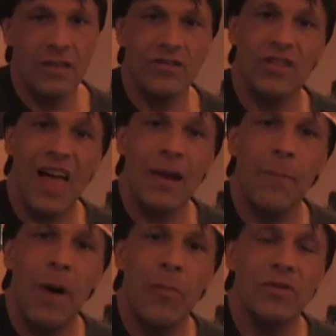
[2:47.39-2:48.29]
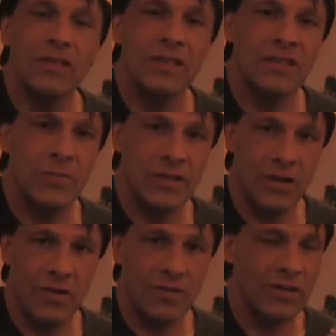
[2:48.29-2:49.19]
There's a lot of bubbles in this
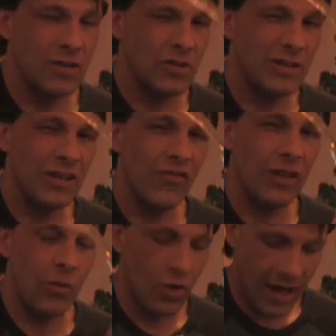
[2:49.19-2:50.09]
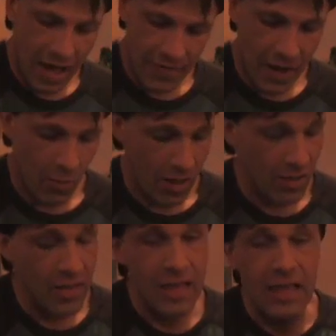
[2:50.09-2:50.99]
material too, so it didn't really work out that
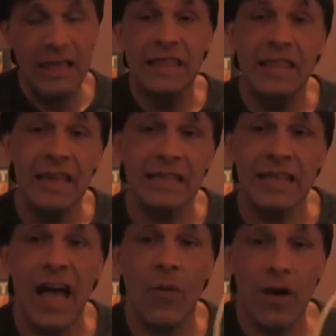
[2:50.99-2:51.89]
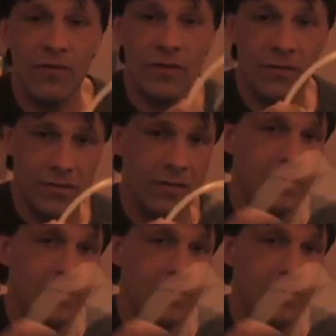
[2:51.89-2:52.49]
well. This, however,